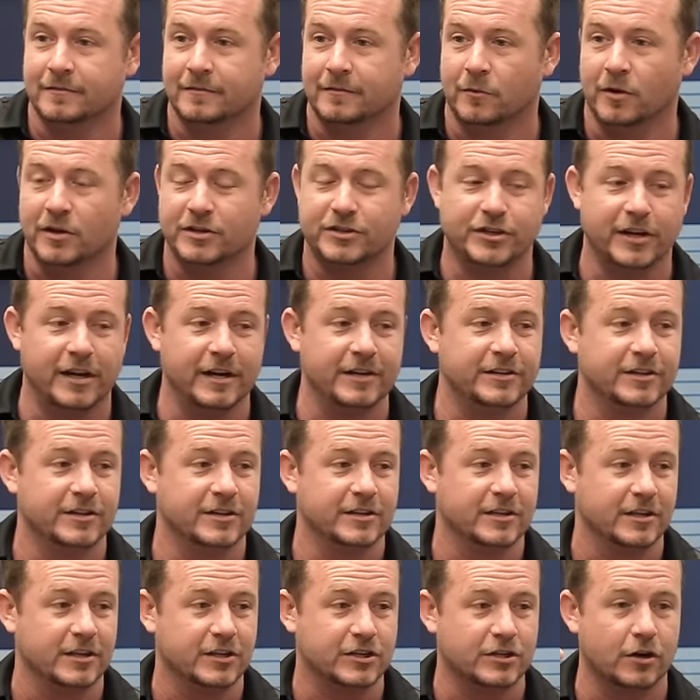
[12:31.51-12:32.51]
What
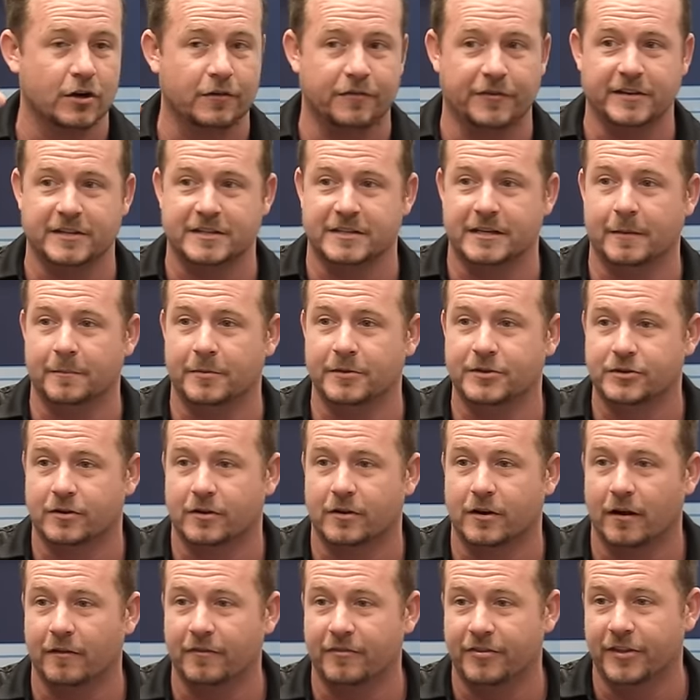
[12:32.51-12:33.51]
changes the surface
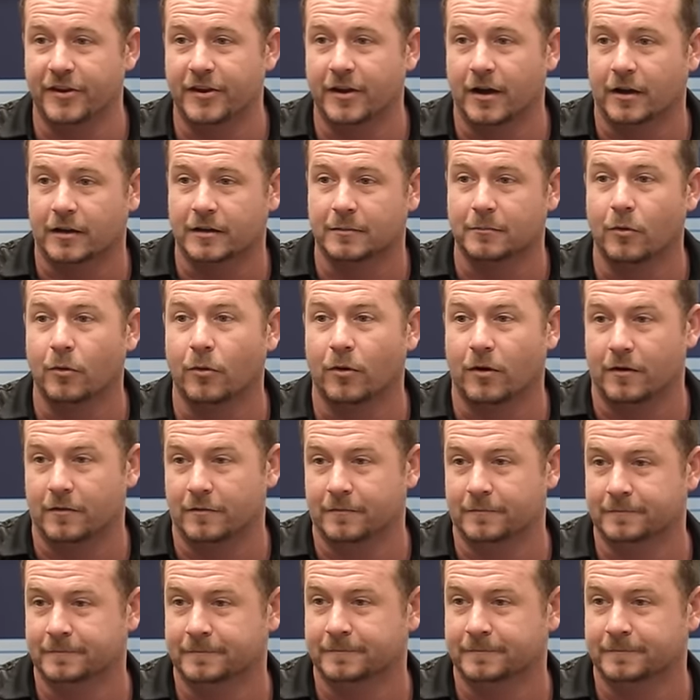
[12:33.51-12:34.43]
temperature of the duct more?